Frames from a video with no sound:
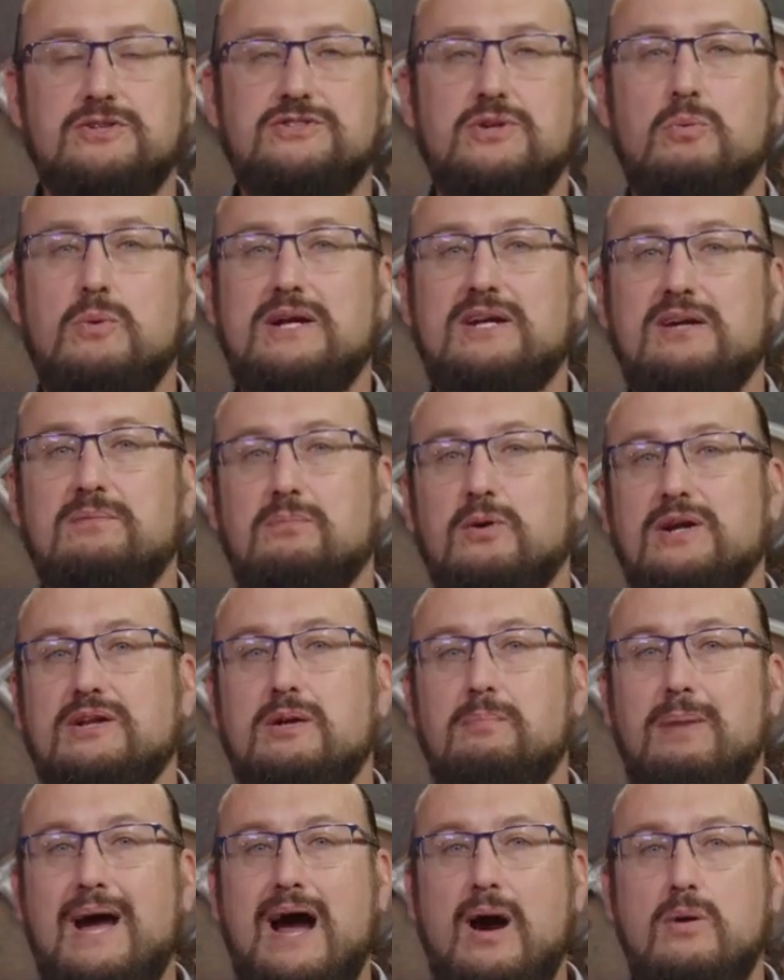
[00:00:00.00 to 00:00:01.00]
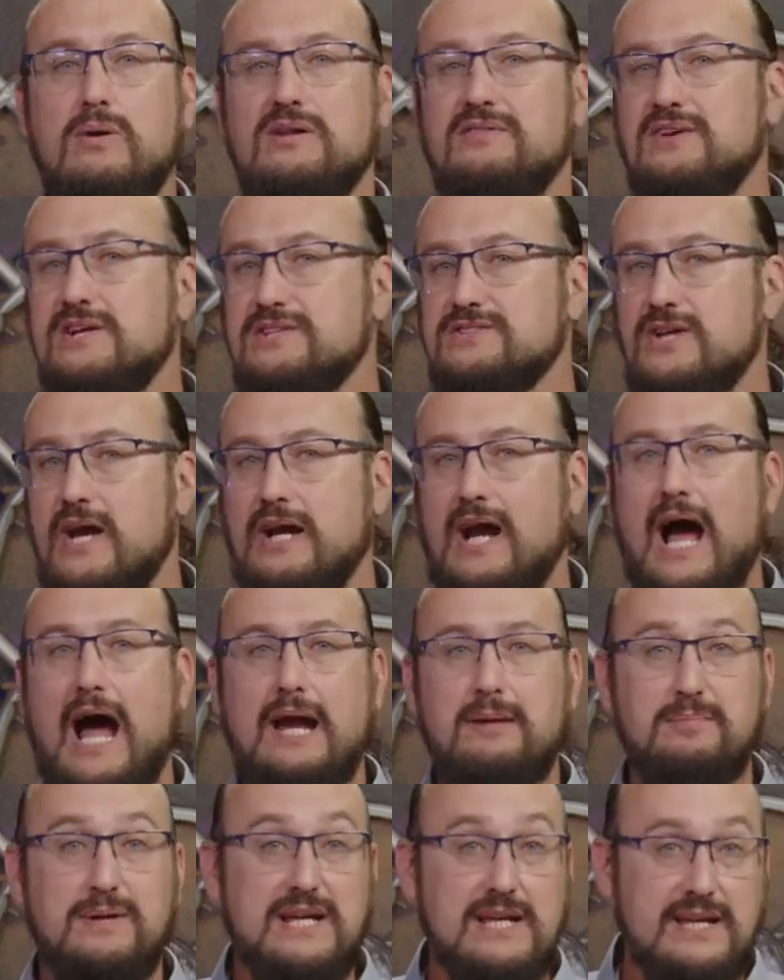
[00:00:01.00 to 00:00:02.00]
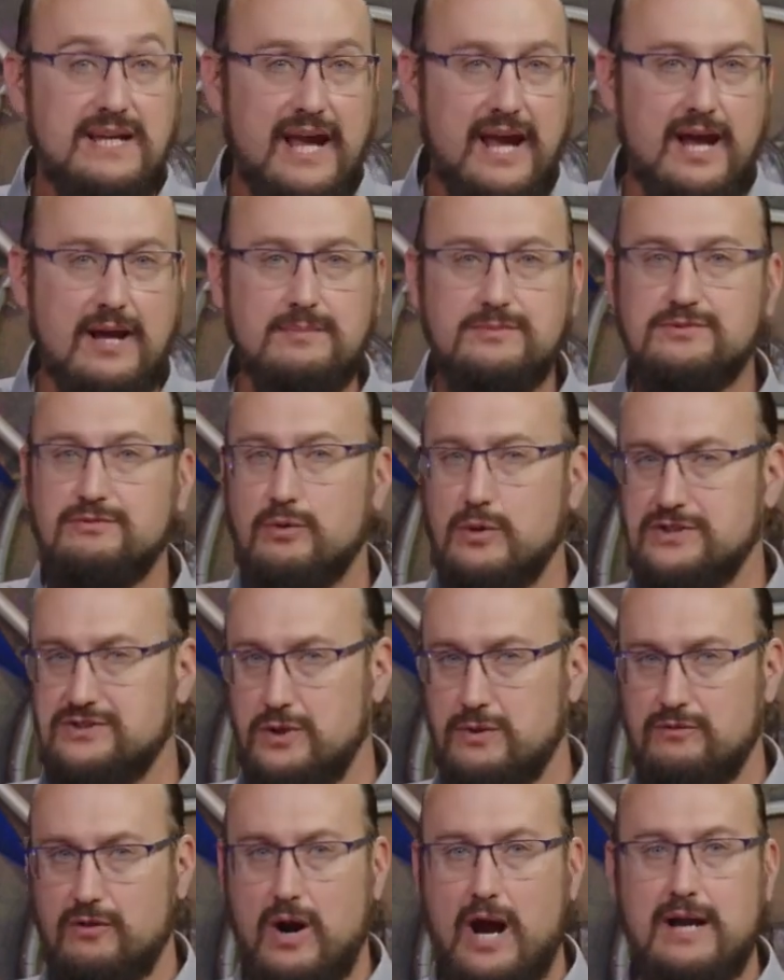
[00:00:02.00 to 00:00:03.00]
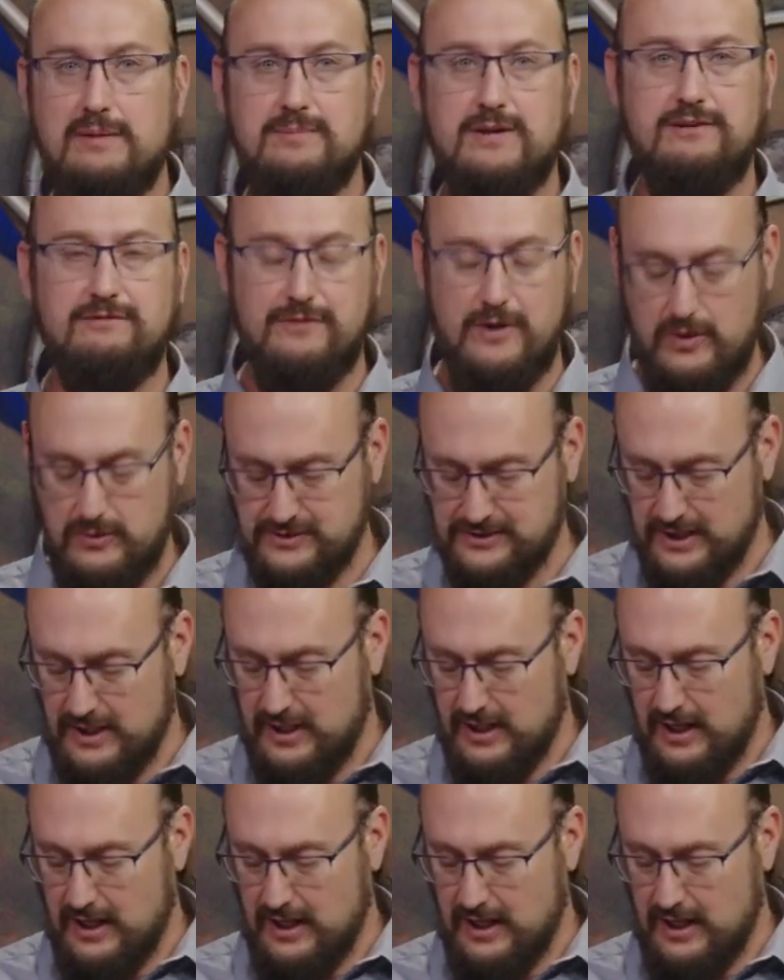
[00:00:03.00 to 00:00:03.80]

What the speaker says: So we can bring the power to things like IP cams, voice over IP phones.